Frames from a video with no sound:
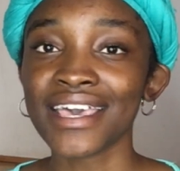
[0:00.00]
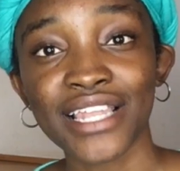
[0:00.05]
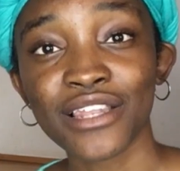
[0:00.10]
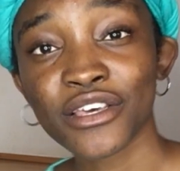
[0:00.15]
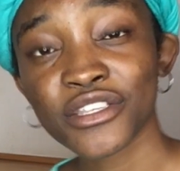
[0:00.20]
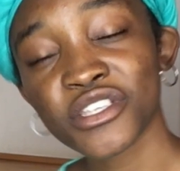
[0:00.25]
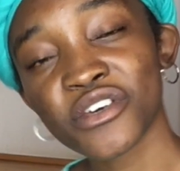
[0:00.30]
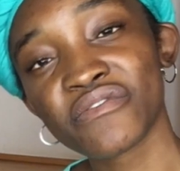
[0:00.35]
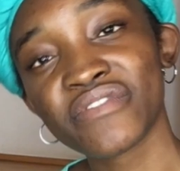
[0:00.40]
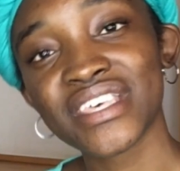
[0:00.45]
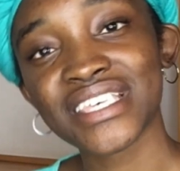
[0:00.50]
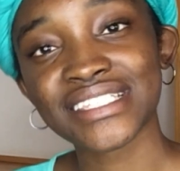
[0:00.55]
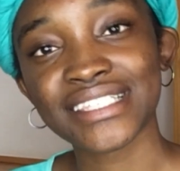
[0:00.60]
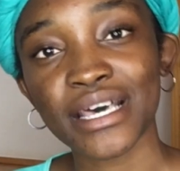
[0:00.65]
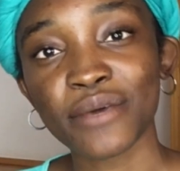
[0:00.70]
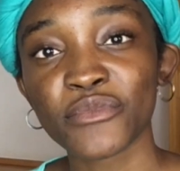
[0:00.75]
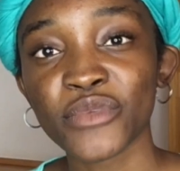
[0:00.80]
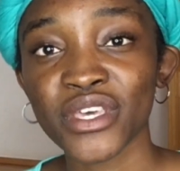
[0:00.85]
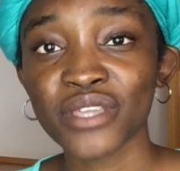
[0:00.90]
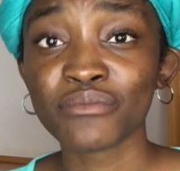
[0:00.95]
A lot of the
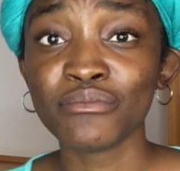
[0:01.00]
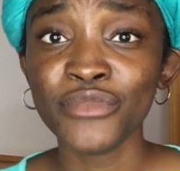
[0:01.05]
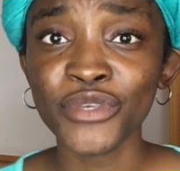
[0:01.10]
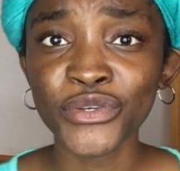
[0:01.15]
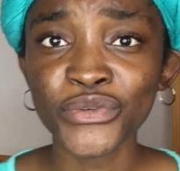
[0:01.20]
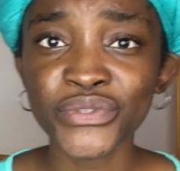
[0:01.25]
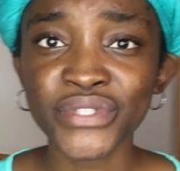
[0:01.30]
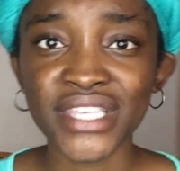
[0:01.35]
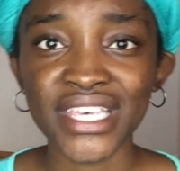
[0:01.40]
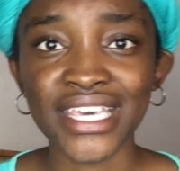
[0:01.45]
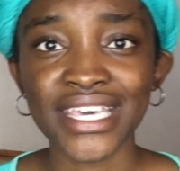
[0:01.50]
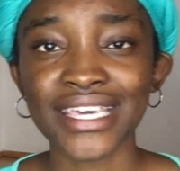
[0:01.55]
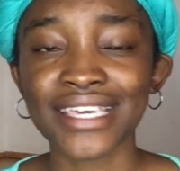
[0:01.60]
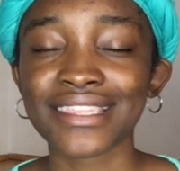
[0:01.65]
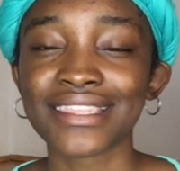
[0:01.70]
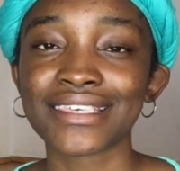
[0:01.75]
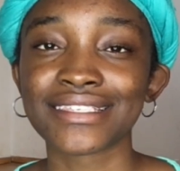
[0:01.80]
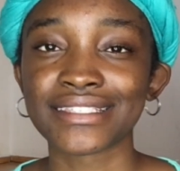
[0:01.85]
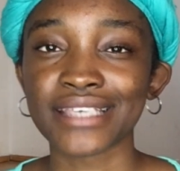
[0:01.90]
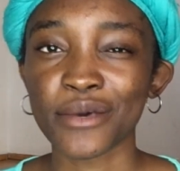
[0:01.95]
Zambian
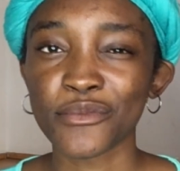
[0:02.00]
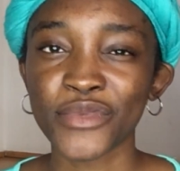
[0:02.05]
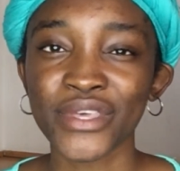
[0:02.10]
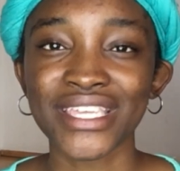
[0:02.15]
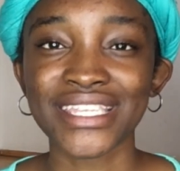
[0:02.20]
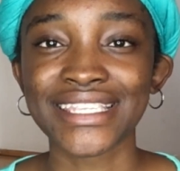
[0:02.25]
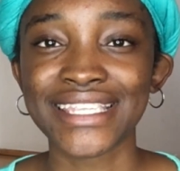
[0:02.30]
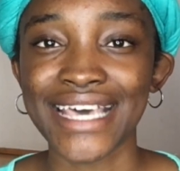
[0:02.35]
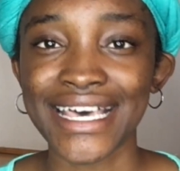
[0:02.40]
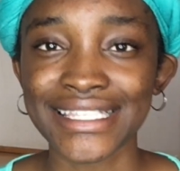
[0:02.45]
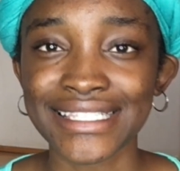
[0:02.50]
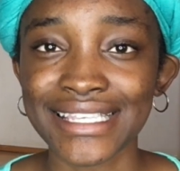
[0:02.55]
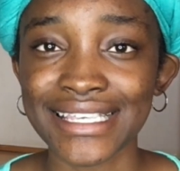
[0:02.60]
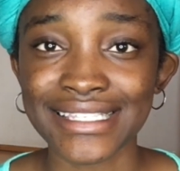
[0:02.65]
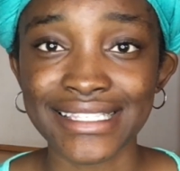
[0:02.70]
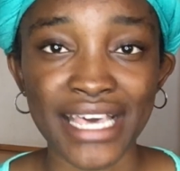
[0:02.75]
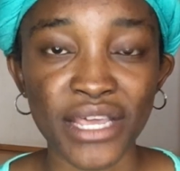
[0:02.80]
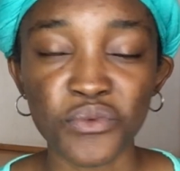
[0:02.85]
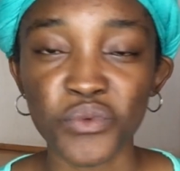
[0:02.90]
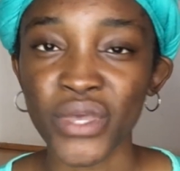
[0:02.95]
music, the Zambian
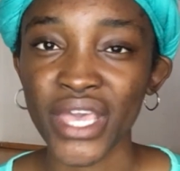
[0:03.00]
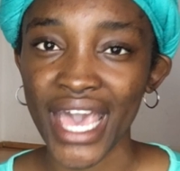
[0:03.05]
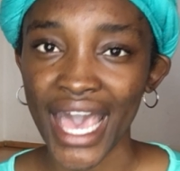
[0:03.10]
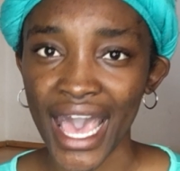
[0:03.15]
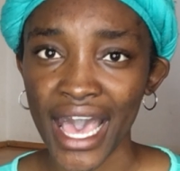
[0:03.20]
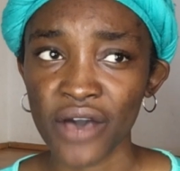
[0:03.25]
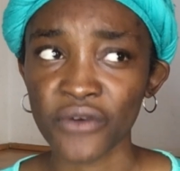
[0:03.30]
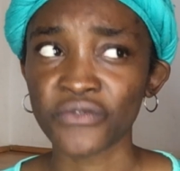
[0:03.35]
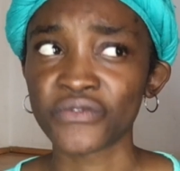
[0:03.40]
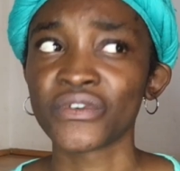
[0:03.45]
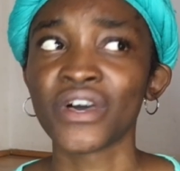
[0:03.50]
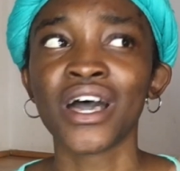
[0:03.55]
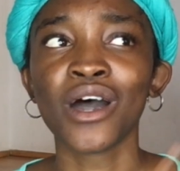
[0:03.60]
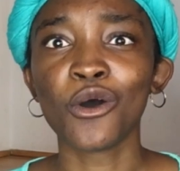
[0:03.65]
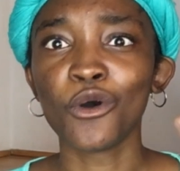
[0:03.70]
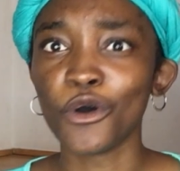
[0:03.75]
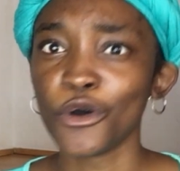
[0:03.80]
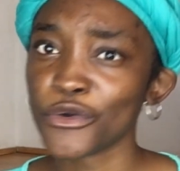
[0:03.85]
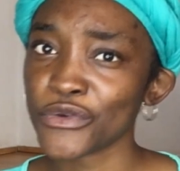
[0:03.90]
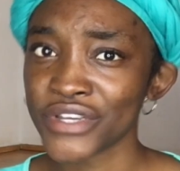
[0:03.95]
dances that we have
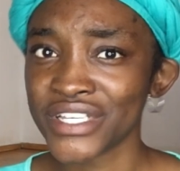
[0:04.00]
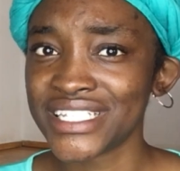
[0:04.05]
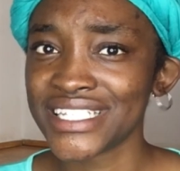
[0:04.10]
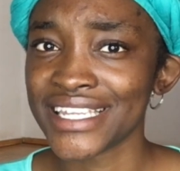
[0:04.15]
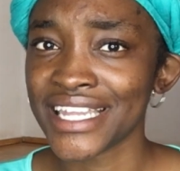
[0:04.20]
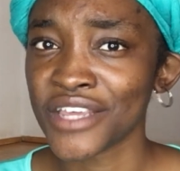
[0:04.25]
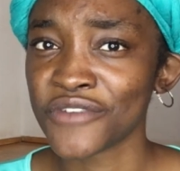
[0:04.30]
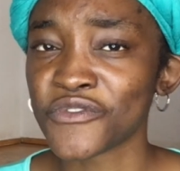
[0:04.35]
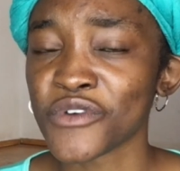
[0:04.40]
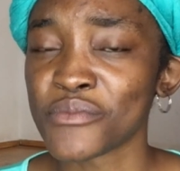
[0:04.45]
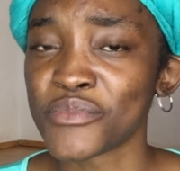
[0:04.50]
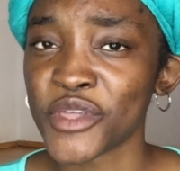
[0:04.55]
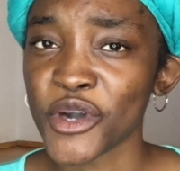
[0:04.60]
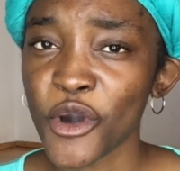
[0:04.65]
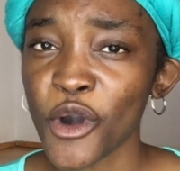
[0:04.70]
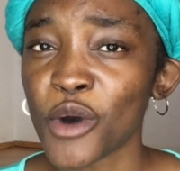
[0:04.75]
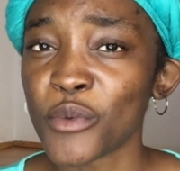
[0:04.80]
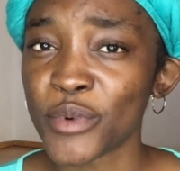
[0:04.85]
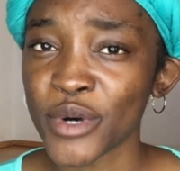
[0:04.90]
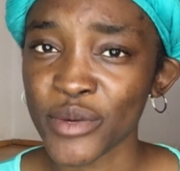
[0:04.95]
originate from the
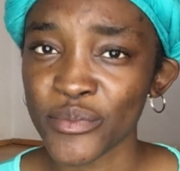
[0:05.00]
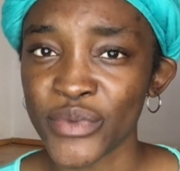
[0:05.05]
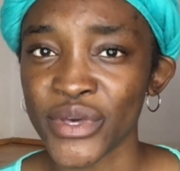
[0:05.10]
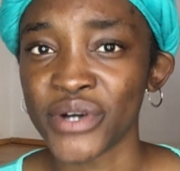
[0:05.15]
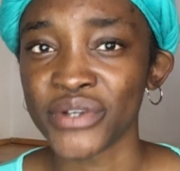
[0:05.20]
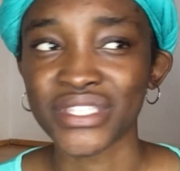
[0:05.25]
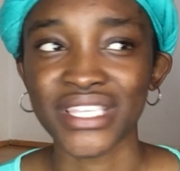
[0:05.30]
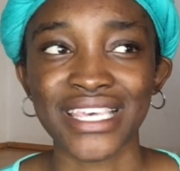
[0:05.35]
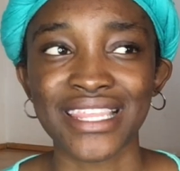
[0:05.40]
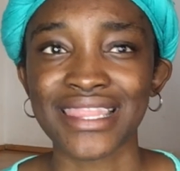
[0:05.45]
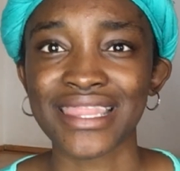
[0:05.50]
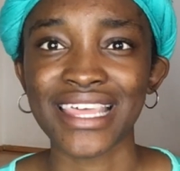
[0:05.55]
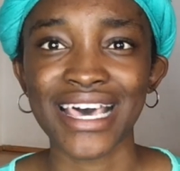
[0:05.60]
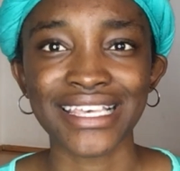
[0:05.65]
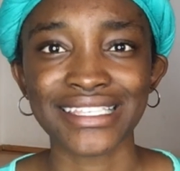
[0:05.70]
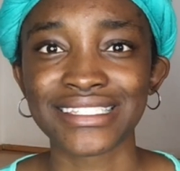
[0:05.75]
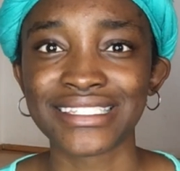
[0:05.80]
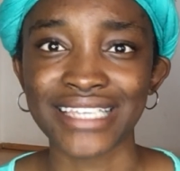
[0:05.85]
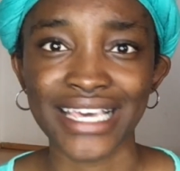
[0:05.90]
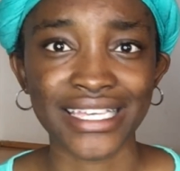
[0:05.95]
Copperbelt, and
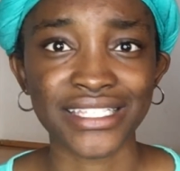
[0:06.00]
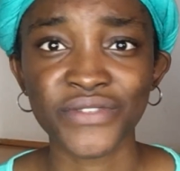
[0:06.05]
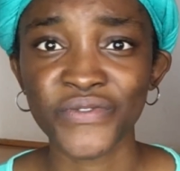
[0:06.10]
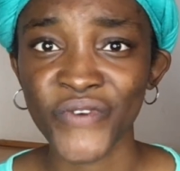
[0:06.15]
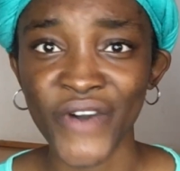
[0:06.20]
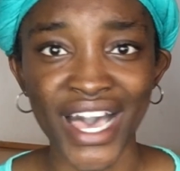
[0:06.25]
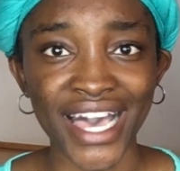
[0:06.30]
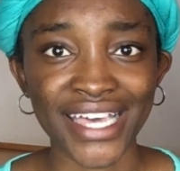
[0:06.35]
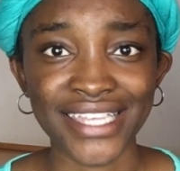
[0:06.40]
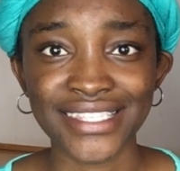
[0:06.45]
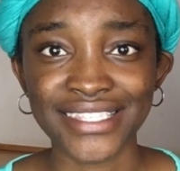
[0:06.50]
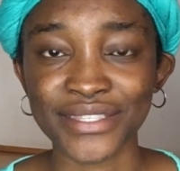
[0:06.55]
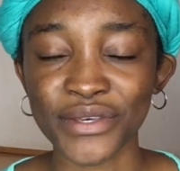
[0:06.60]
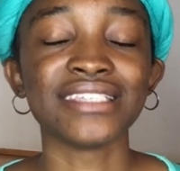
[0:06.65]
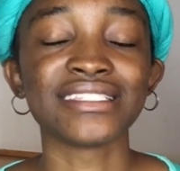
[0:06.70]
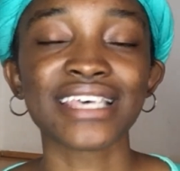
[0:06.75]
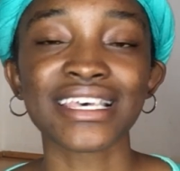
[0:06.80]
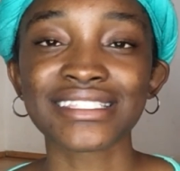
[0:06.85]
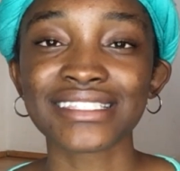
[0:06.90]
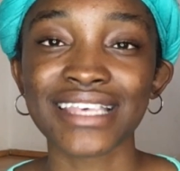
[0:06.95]
that's just facts.
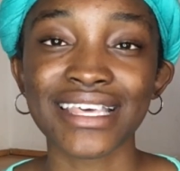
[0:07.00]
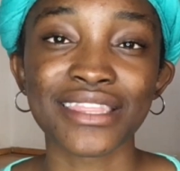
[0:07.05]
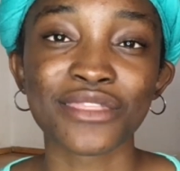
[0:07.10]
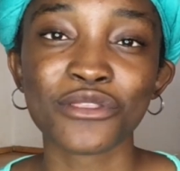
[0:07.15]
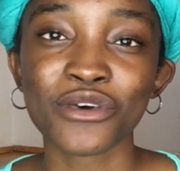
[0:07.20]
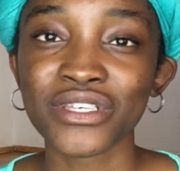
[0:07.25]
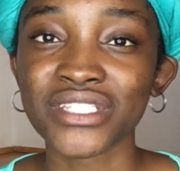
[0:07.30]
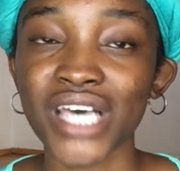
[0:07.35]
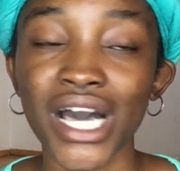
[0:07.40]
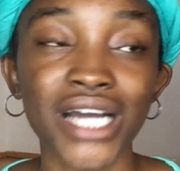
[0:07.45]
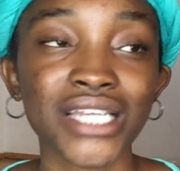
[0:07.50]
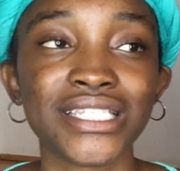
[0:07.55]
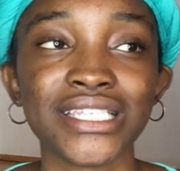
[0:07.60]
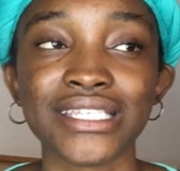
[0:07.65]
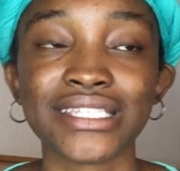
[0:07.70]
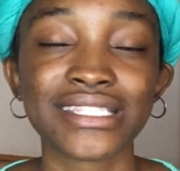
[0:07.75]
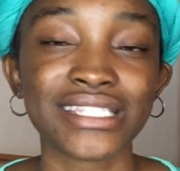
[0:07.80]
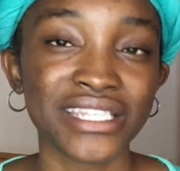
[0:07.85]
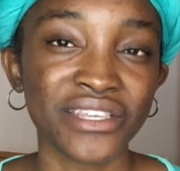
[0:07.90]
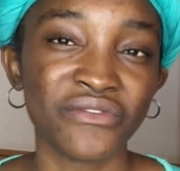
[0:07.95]
It's just that those
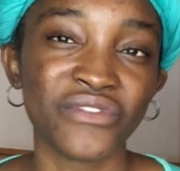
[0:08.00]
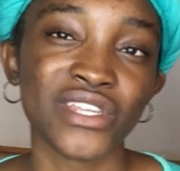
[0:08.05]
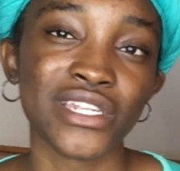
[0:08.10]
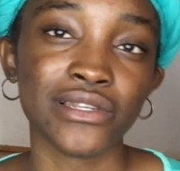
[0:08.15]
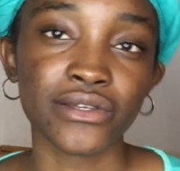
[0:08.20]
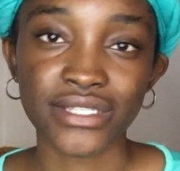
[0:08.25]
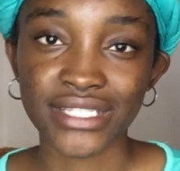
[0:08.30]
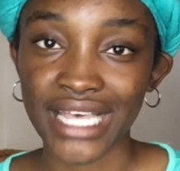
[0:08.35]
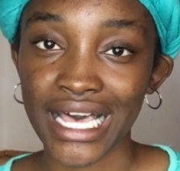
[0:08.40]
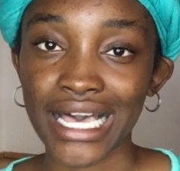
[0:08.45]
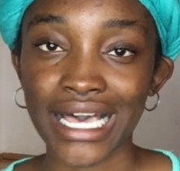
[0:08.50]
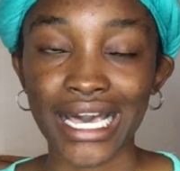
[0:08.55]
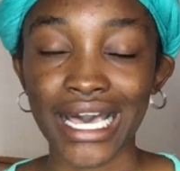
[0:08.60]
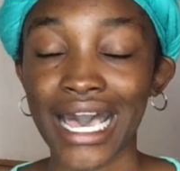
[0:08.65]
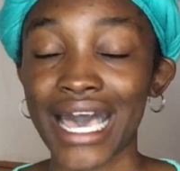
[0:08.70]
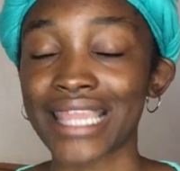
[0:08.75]
artists live in Lusaka.